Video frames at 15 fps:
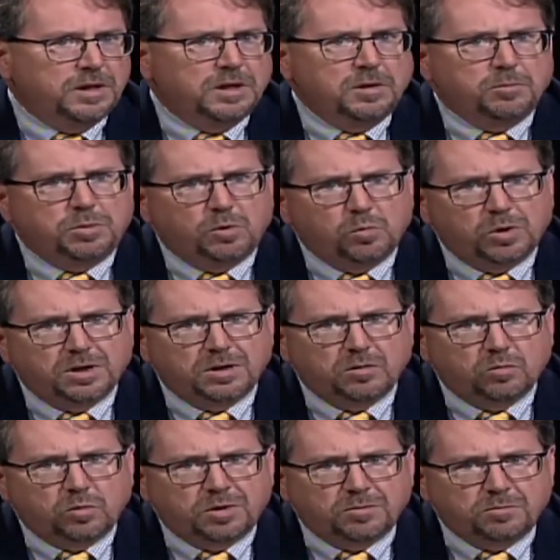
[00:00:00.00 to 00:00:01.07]
But
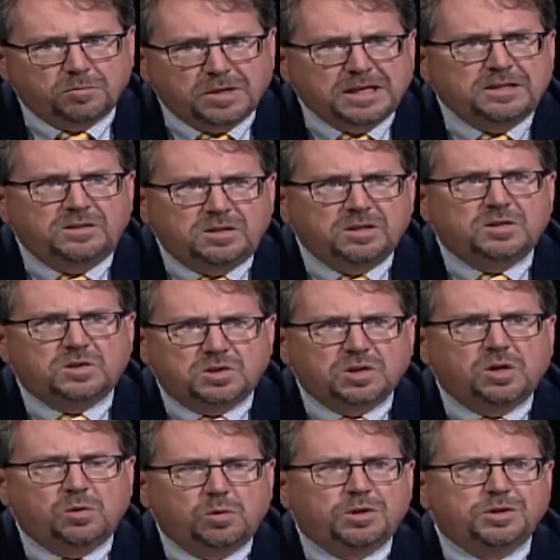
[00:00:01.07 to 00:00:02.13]
what made this
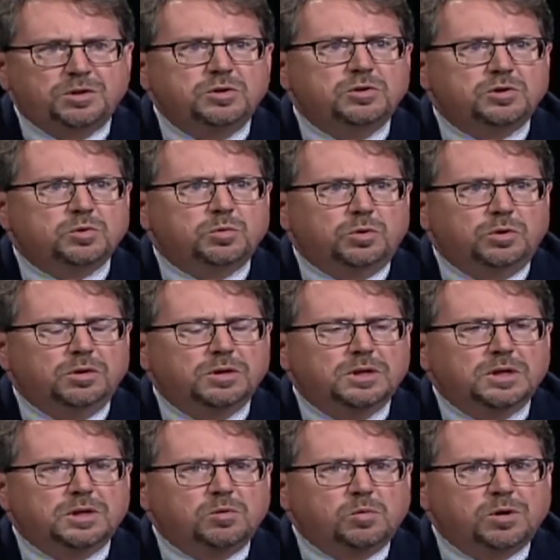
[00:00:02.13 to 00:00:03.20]
so unusual
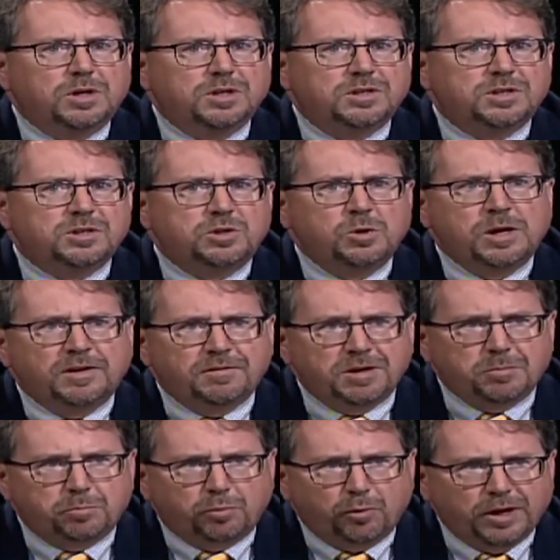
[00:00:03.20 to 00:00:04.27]
was that you have a
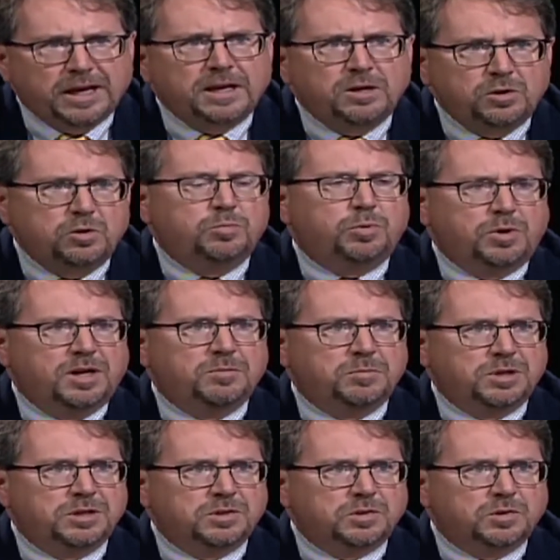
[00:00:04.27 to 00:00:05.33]
brand new Prime
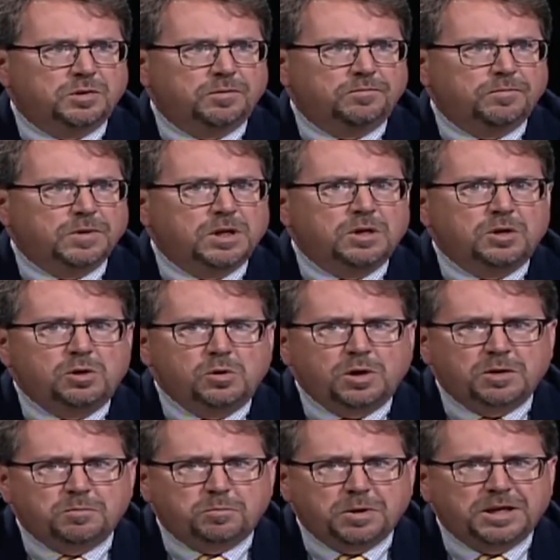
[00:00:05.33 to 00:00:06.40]
Minister who
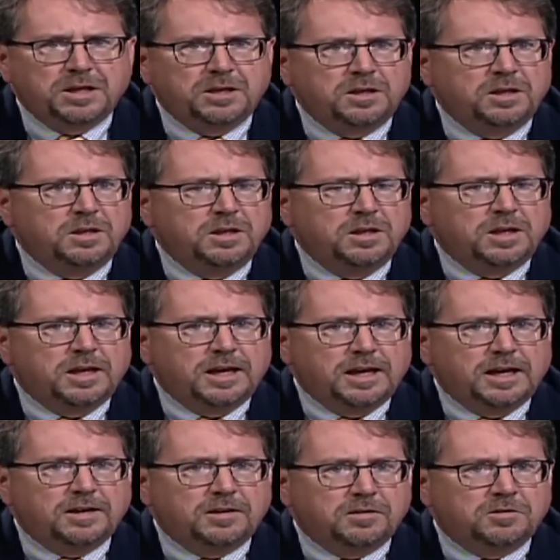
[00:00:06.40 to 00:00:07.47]
had been
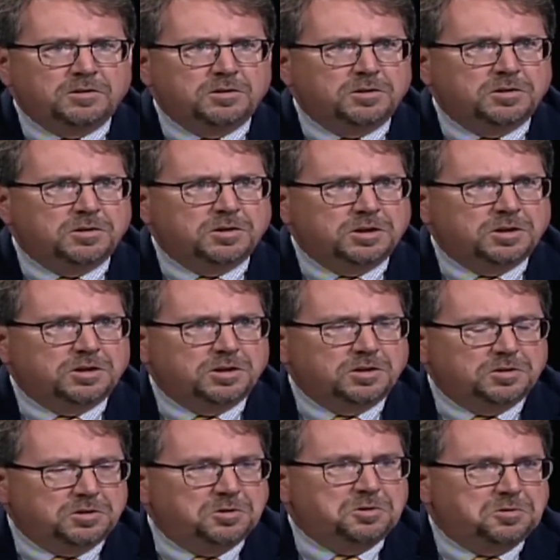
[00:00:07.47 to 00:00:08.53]
at
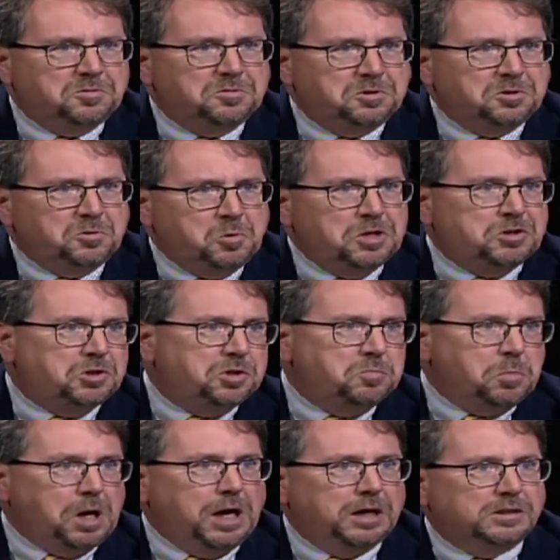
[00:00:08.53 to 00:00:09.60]
the question
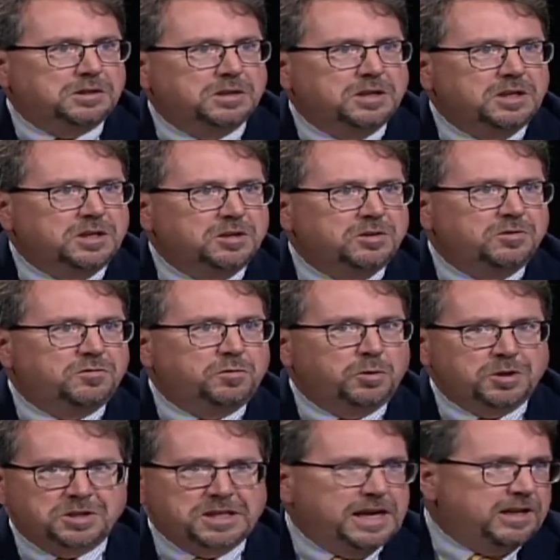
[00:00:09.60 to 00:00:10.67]
box for
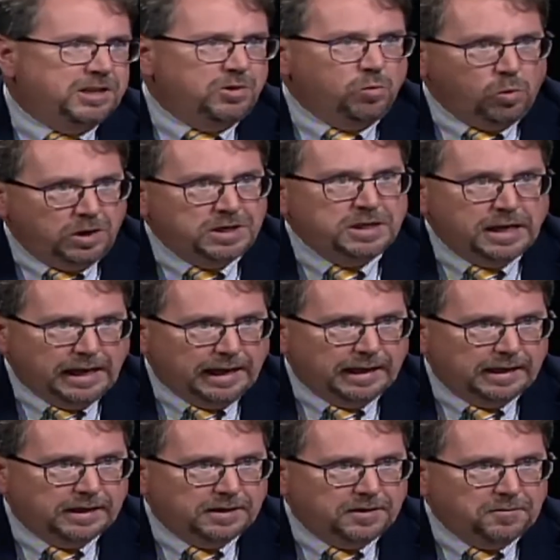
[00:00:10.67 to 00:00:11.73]
exactly one
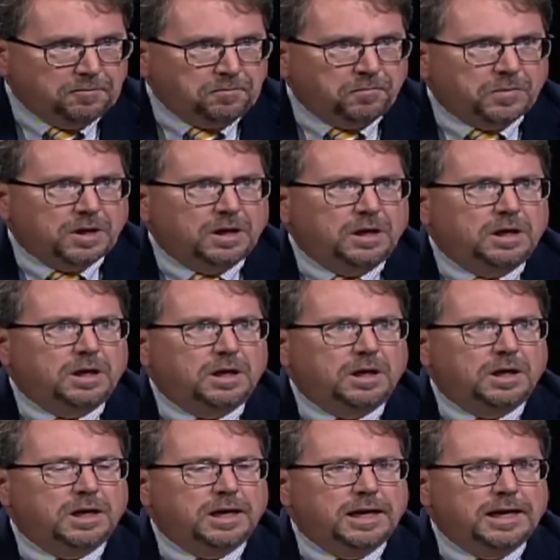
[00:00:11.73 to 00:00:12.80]
day,
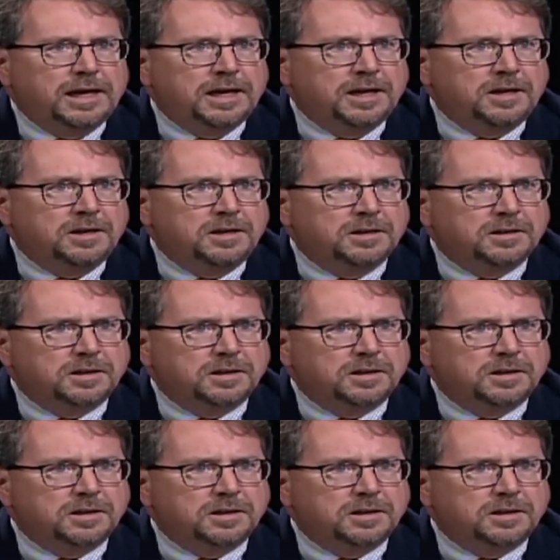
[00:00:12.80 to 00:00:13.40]
and